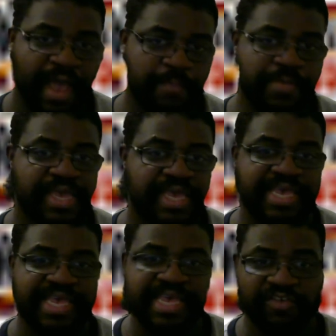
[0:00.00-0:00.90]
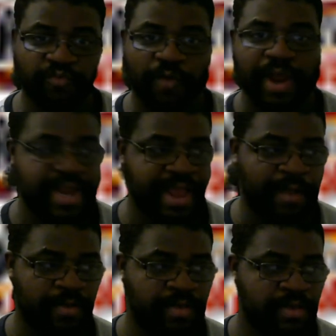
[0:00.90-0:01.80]
Big E is right
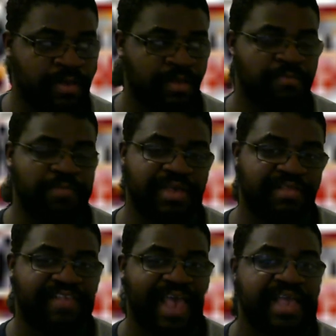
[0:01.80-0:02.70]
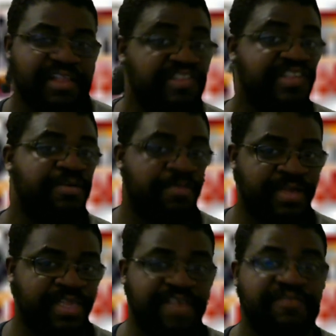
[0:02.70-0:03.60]
now be taken
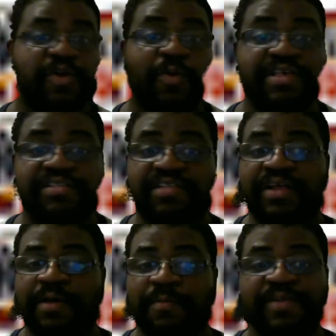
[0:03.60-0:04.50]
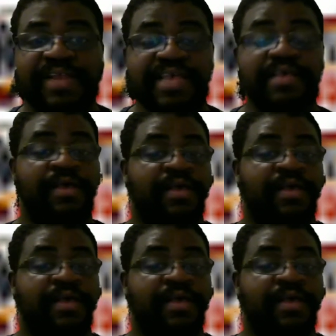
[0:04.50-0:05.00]
serious, even though he's a complete